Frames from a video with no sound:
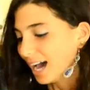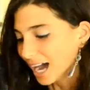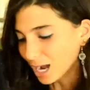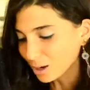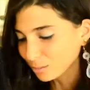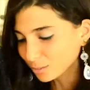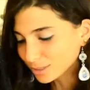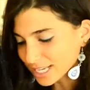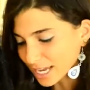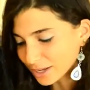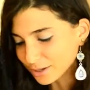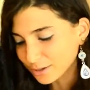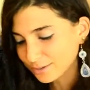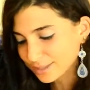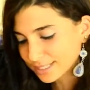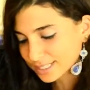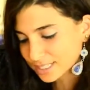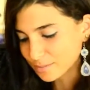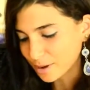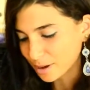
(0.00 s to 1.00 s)
I will tell
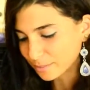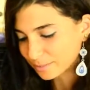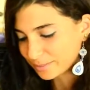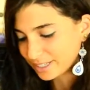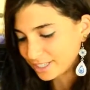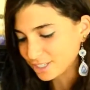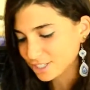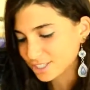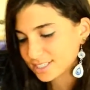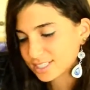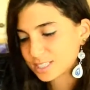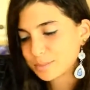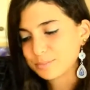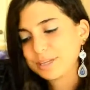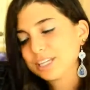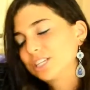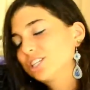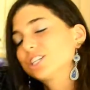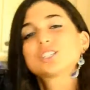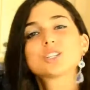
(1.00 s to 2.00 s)
you this about peaches.
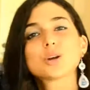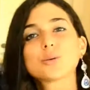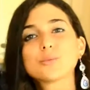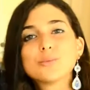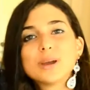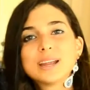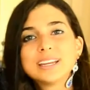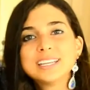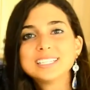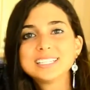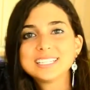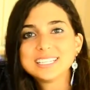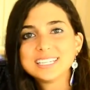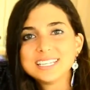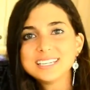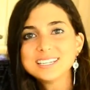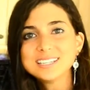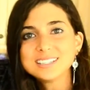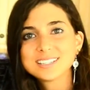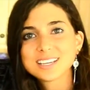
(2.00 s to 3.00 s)
Peaches are ready to
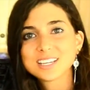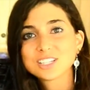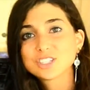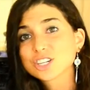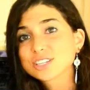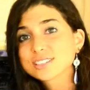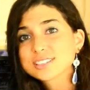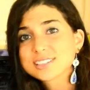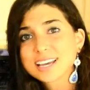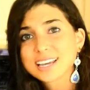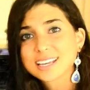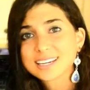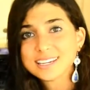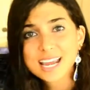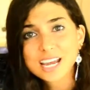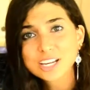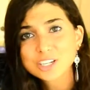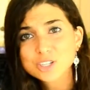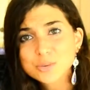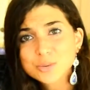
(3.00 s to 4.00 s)
eat, just like
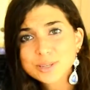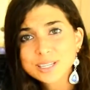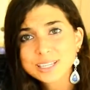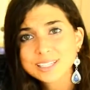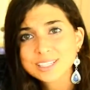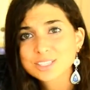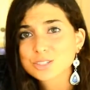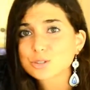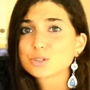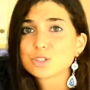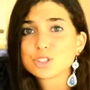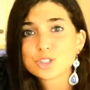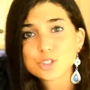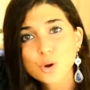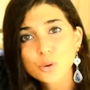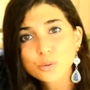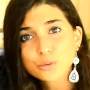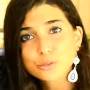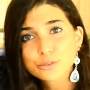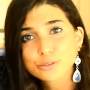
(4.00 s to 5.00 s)
nectarines or
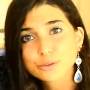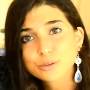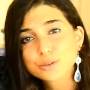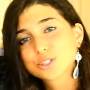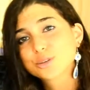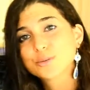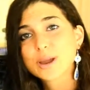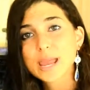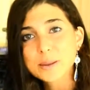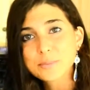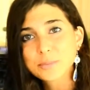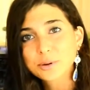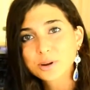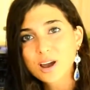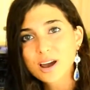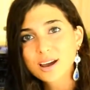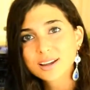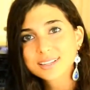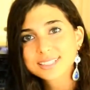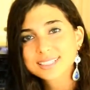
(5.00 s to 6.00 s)
stone fruits or
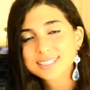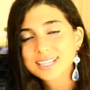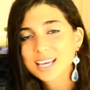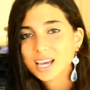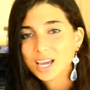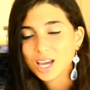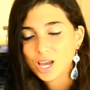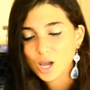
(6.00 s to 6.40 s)
apricots.